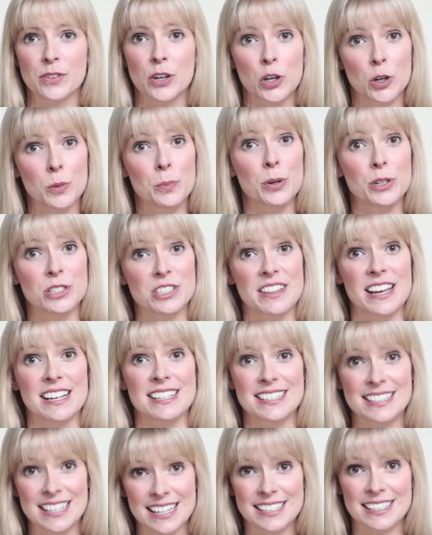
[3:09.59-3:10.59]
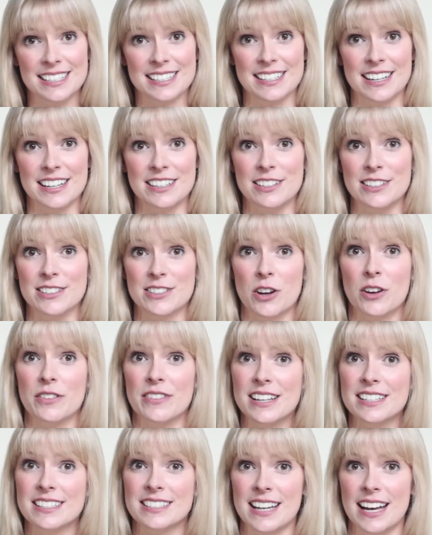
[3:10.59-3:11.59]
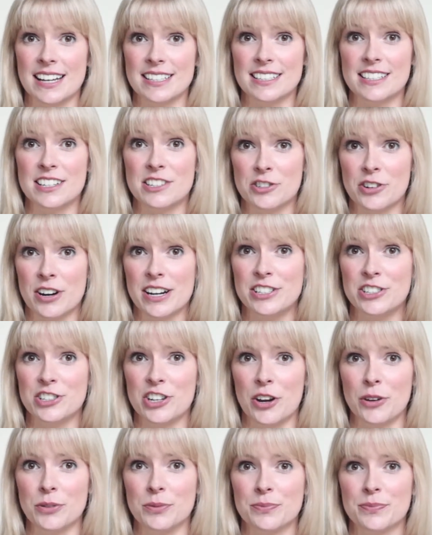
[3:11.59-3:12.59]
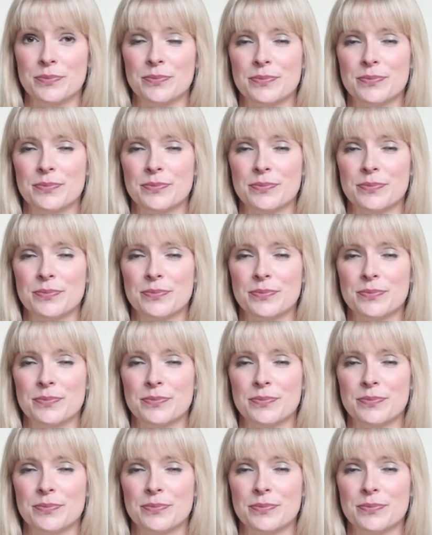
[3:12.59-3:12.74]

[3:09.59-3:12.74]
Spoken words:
who put their seat designers on their stand at a trade show.